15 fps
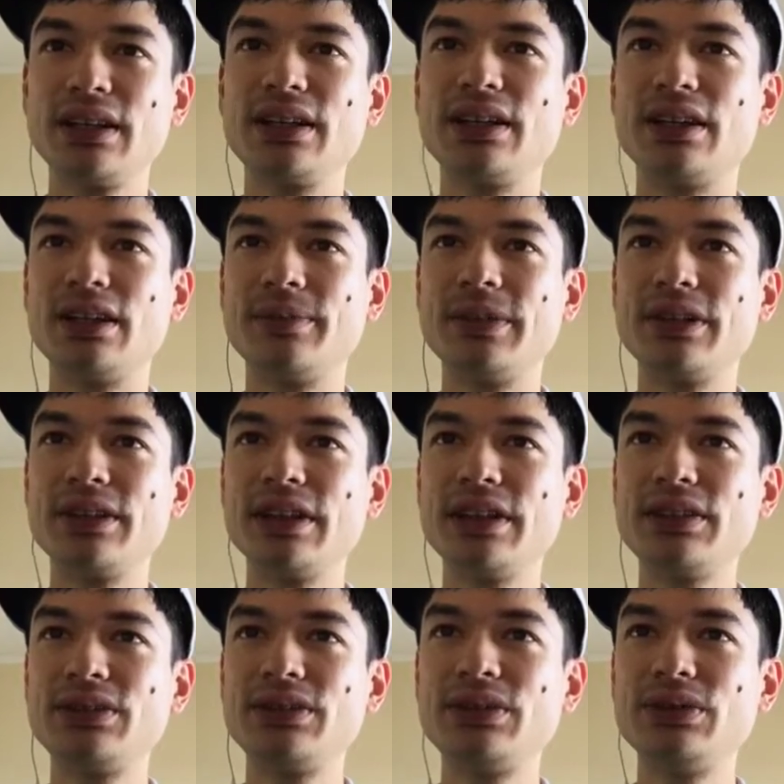um,
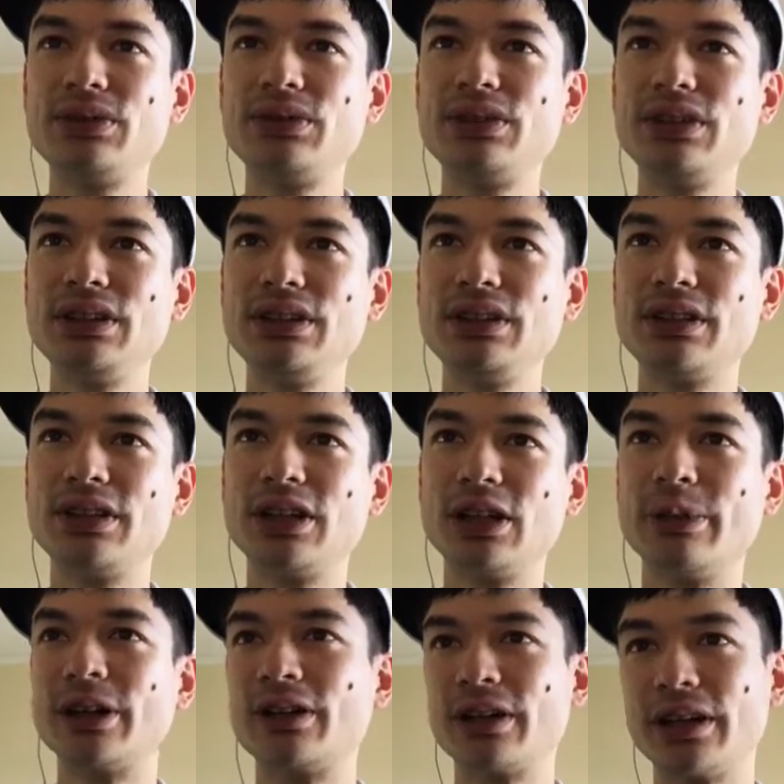unless you see a
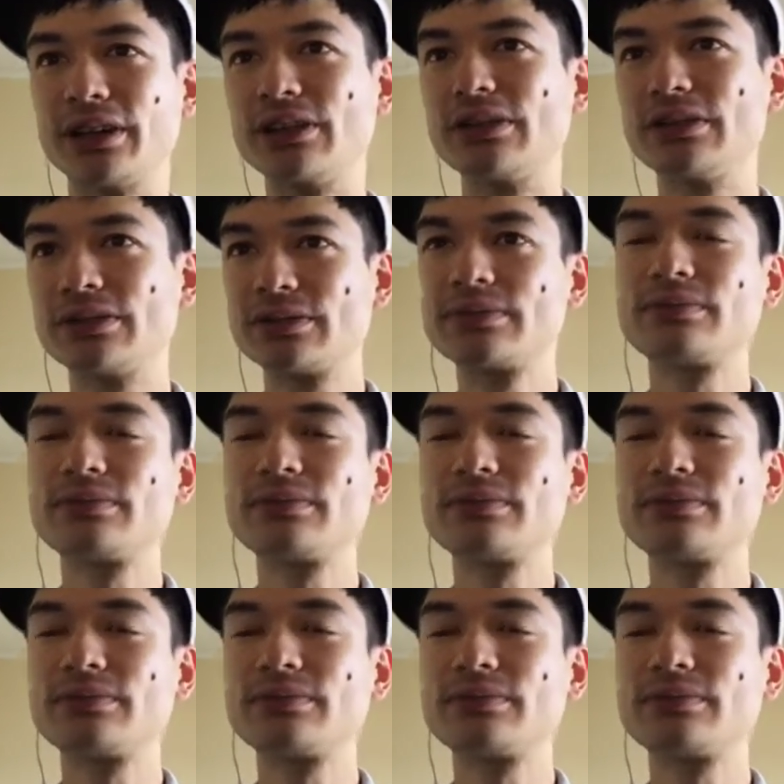better angle.